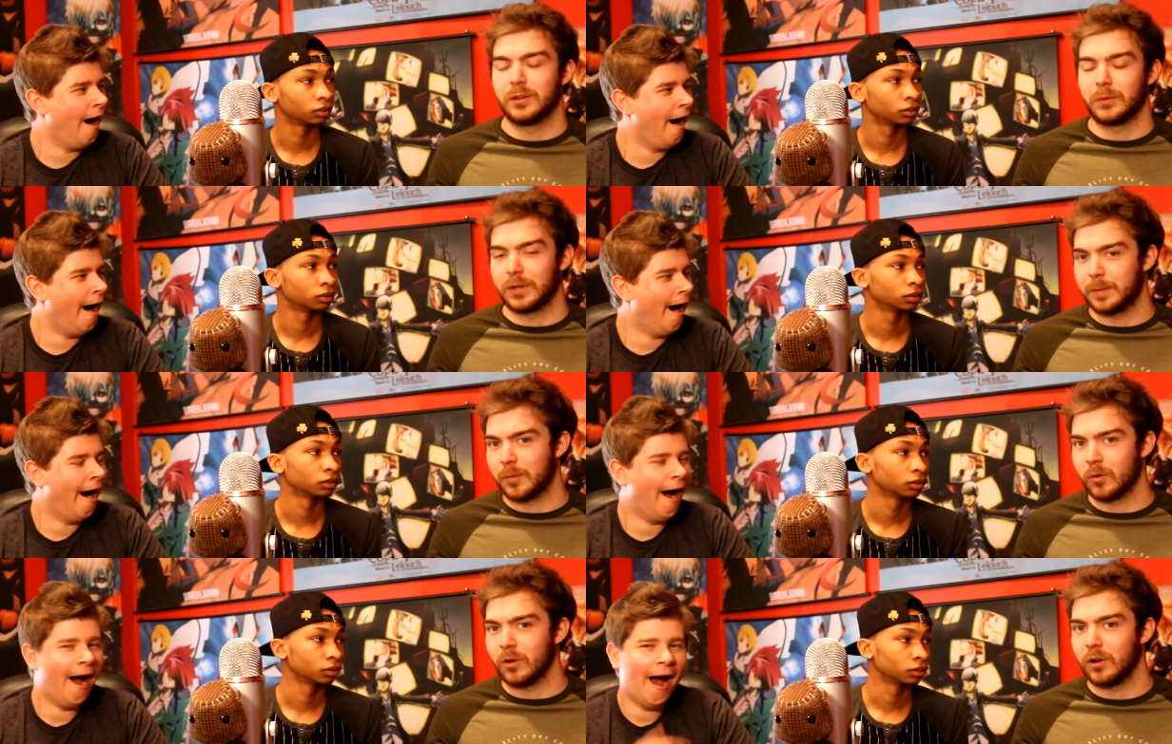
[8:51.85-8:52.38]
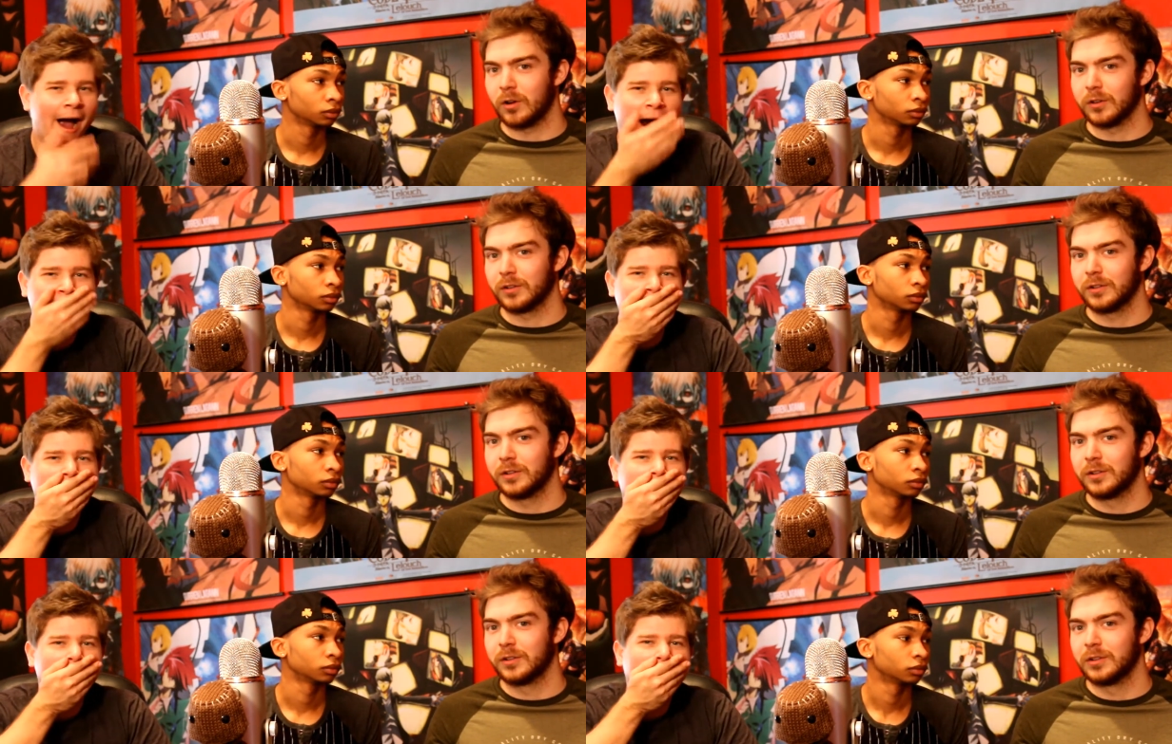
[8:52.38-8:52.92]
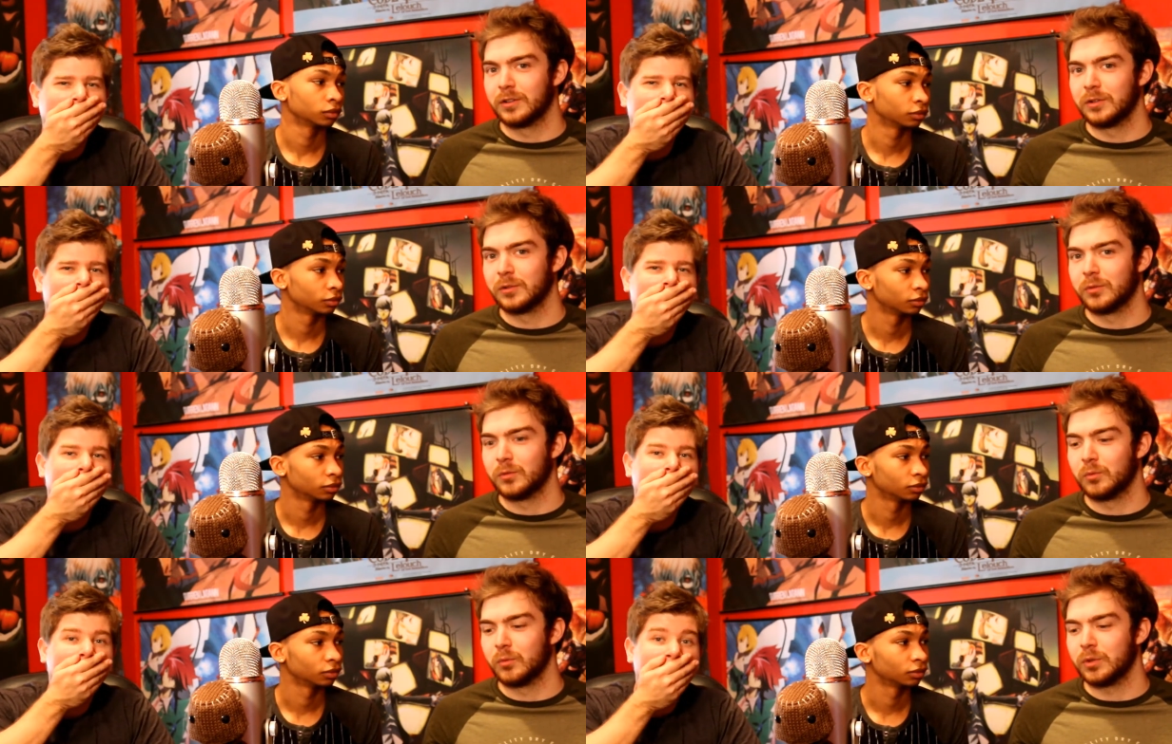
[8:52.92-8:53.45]
Speaker 1: Don't get me wrong,
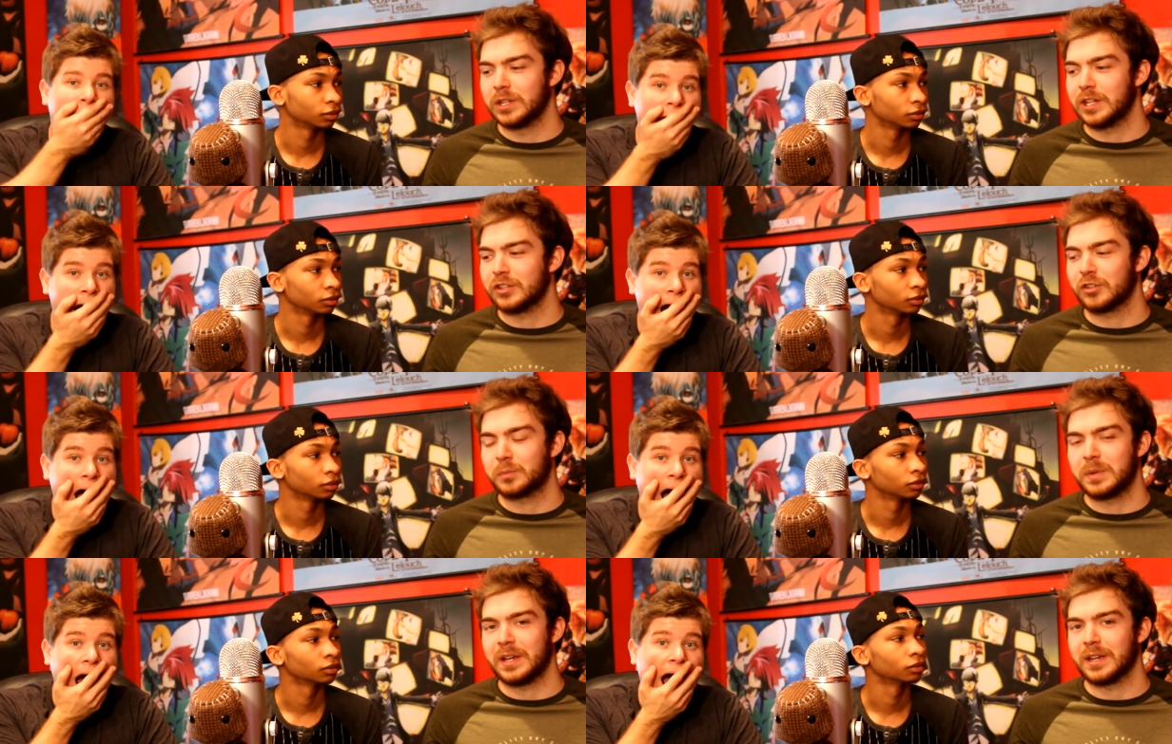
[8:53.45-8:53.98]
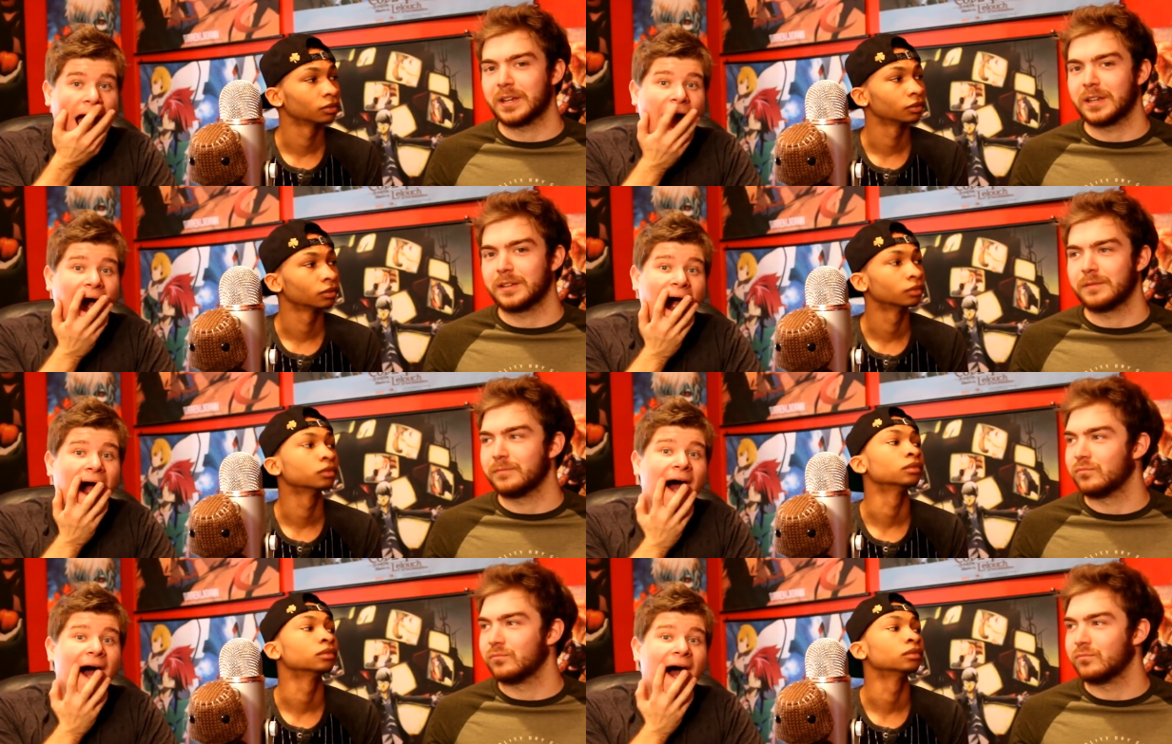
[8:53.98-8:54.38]
wouldn't that just be a